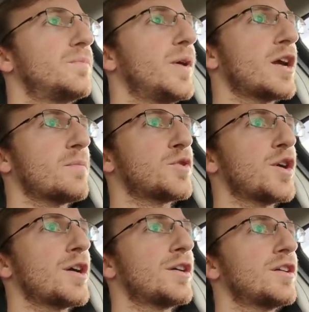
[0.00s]
pickup
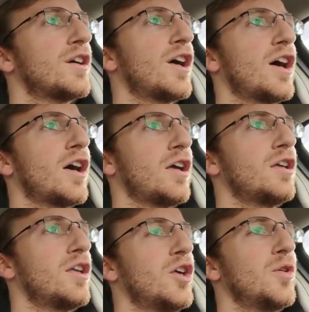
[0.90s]
truck,
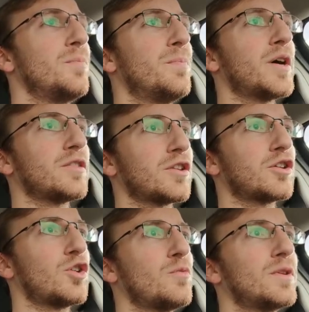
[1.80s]
but
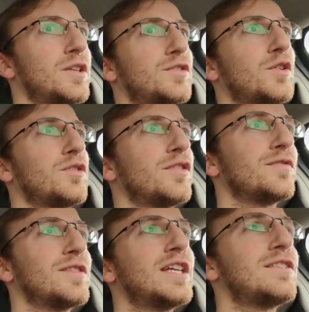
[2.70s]
they're only sold to
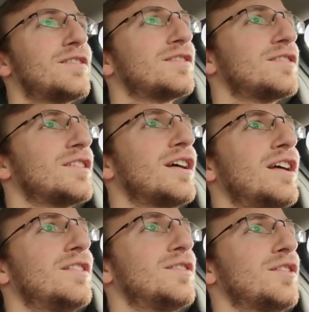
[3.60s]
fleets,
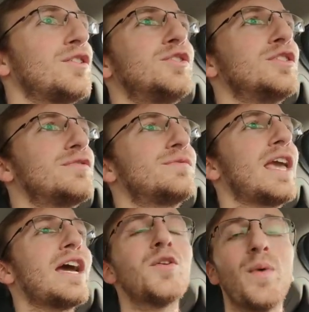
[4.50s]
and so you just
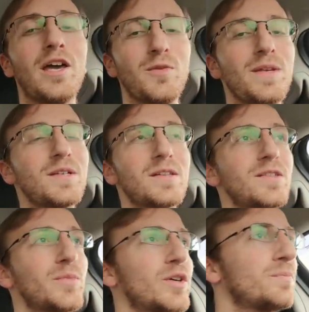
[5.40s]
can't buy them as a
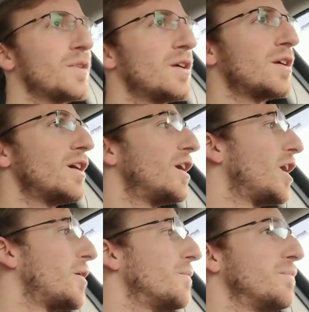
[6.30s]
consumer.
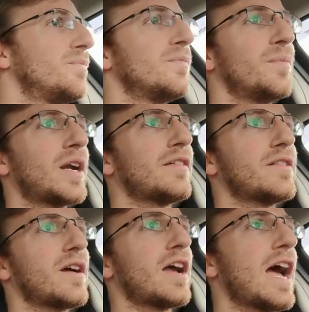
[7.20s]
But I've
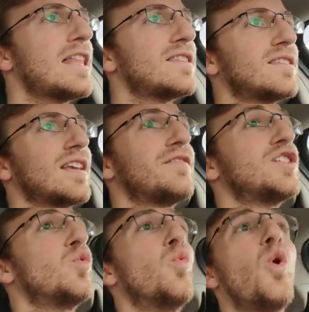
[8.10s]

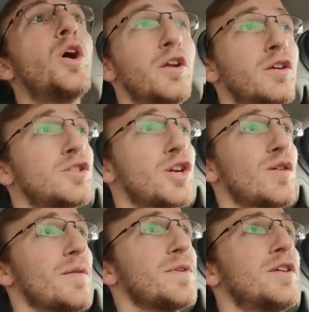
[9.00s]
seen one
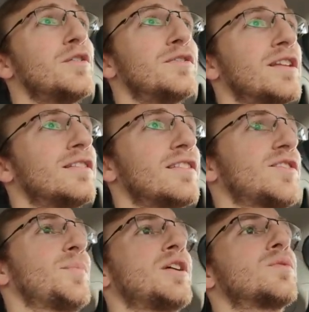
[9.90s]
show up used, and it
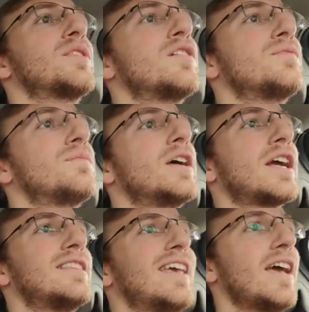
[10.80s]
disappeared within
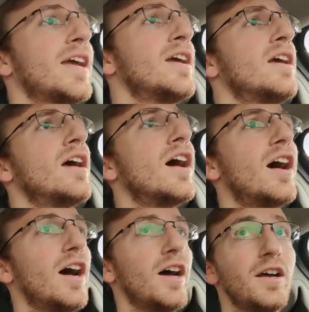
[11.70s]
like a day.
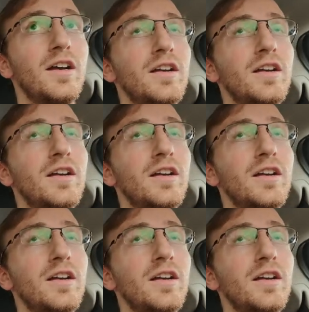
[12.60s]
I